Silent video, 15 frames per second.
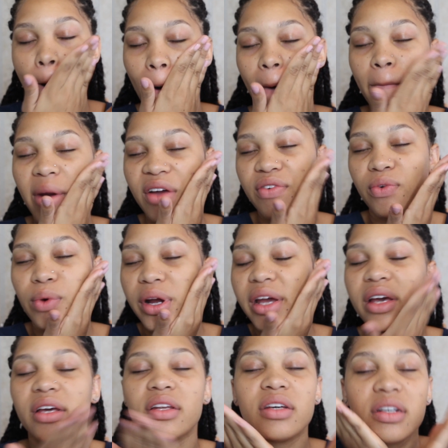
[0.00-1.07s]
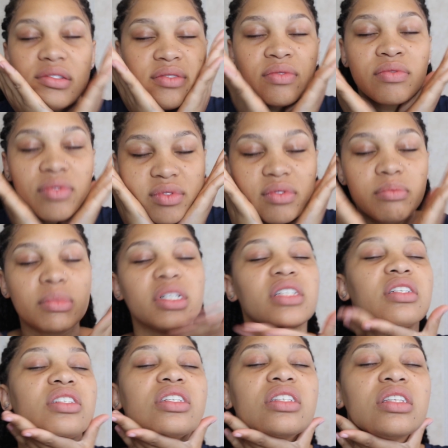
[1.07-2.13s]
on my forehead
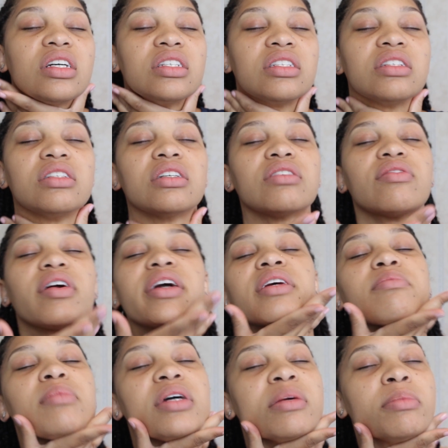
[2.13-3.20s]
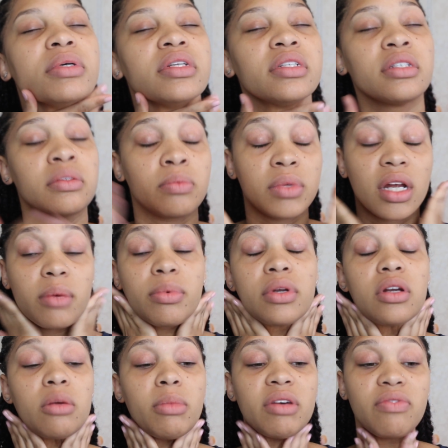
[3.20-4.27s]
because it just doesn't look right in my opinion when I
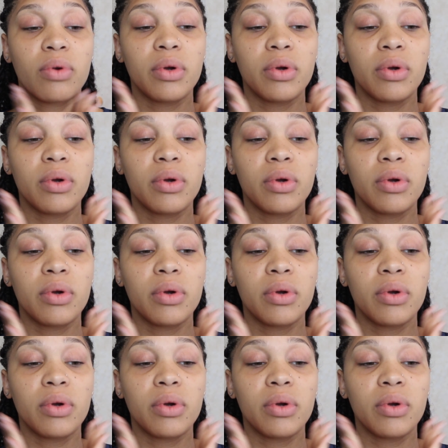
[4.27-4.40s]
put it on my